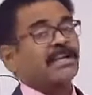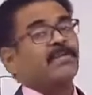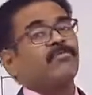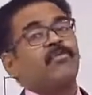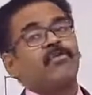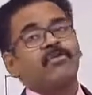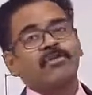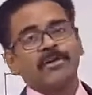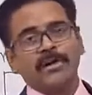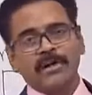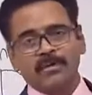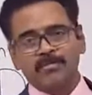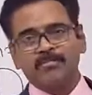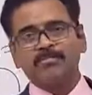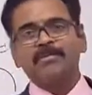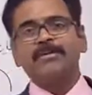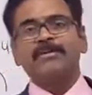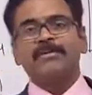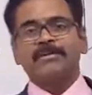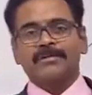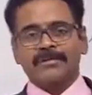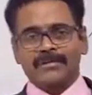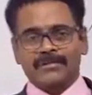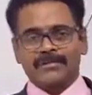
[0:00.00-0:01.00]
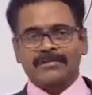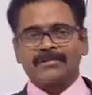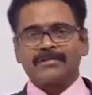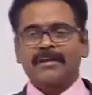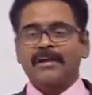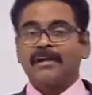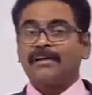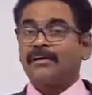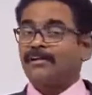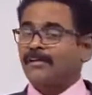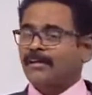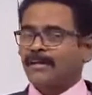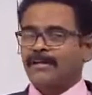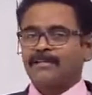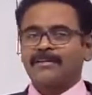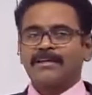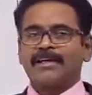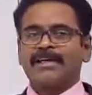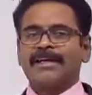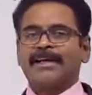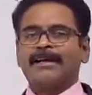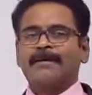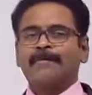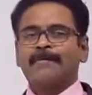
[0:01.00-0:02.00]
mode numbers.
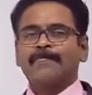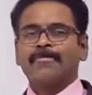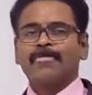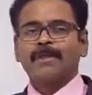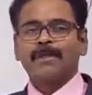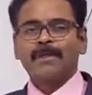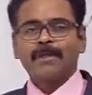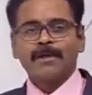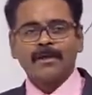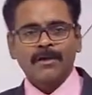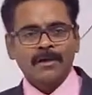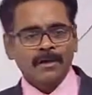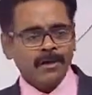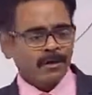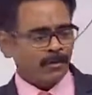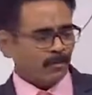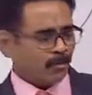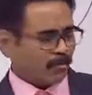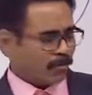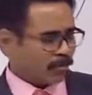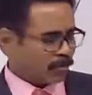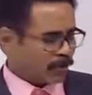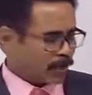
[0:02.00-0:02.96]
Increasing mode